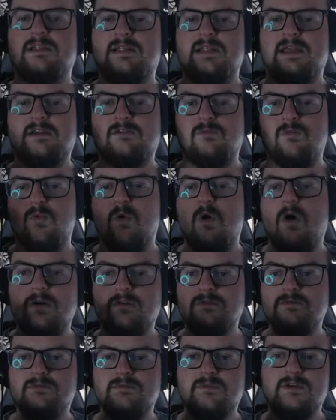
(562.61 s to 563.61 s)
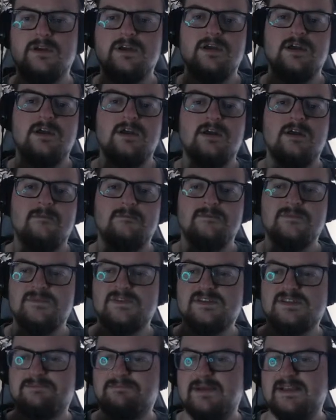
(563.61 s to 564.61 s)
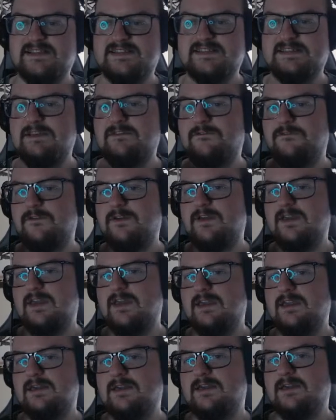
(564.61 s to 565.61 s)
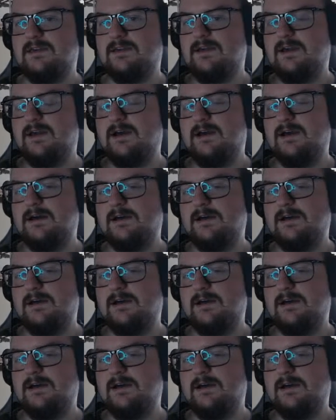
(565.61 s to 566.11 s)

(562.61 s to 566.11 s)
like one specific